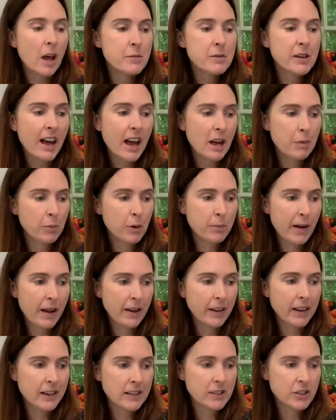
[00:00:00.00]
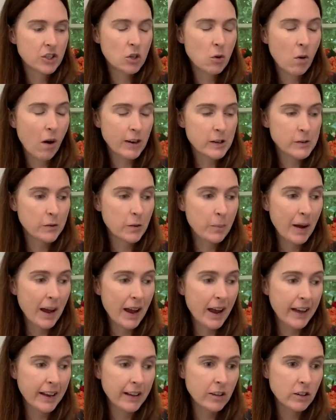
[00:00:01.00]
You can't put pancakes in too hot of a
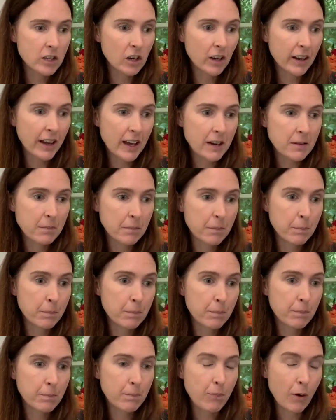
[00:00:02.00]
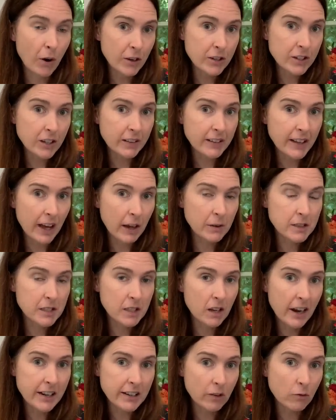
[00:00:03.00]
pan. You'll get burnt on the
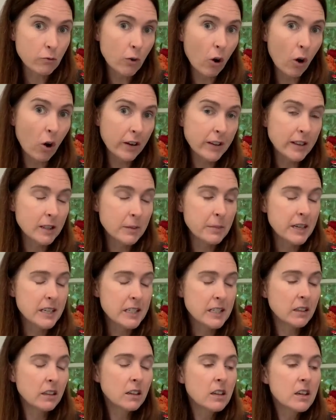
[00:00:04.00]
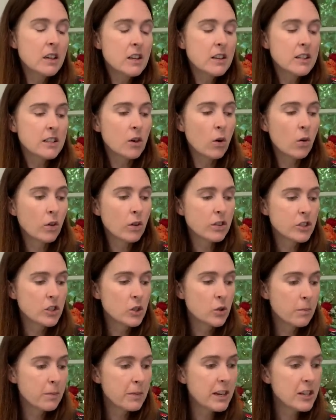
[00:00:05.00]
outside and raw in the middle. So
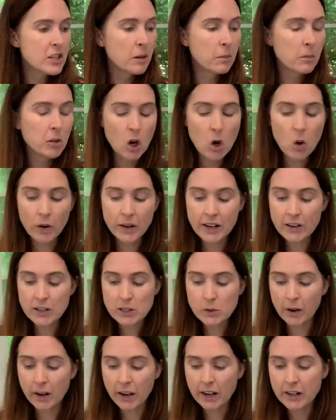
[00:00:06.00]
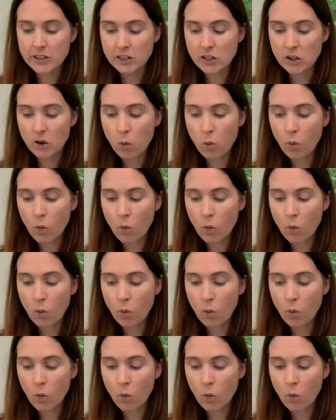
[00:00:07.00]
do a medium low, and here's what I do.